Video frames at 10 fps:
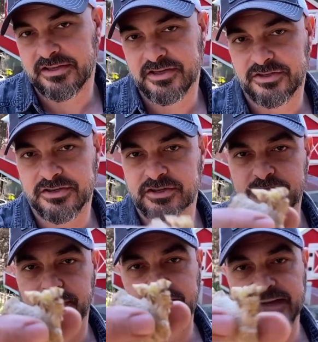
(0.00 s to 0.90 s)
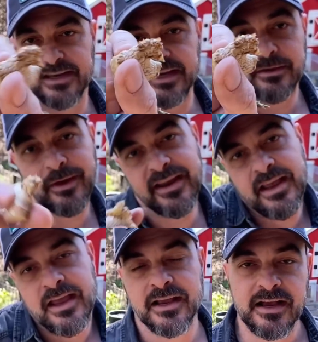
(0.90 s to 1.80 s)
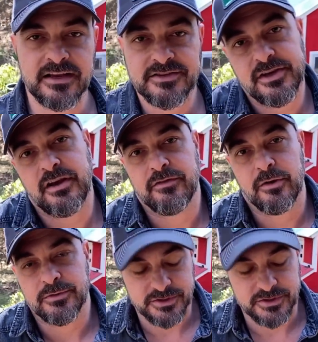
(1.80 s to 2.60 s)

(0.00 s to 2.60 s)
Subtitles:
suggest just planting it anyway, because you never know what's